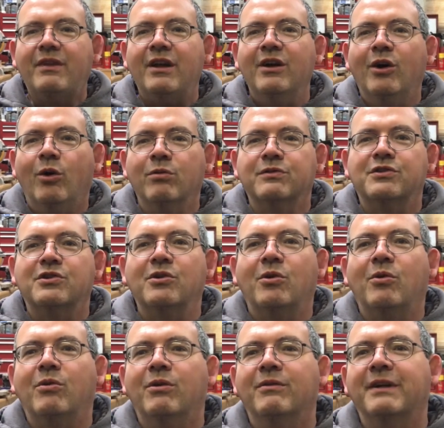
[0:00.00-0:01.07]
Old
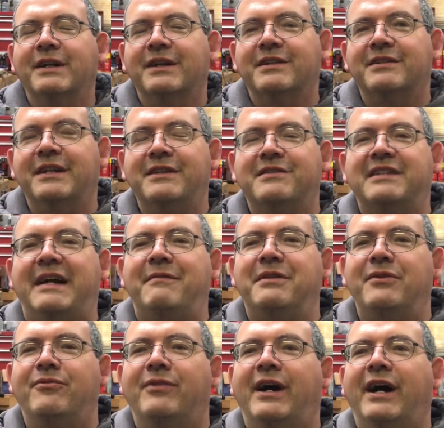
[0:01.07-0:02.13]
school, like I said,
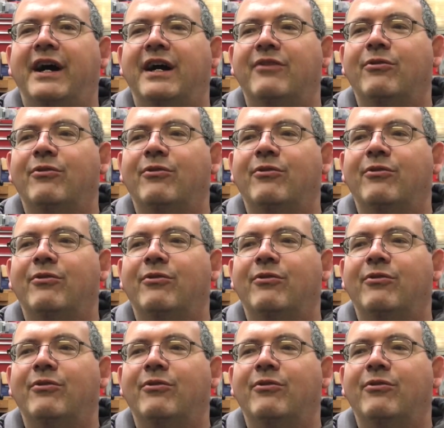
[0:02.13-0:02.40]
75.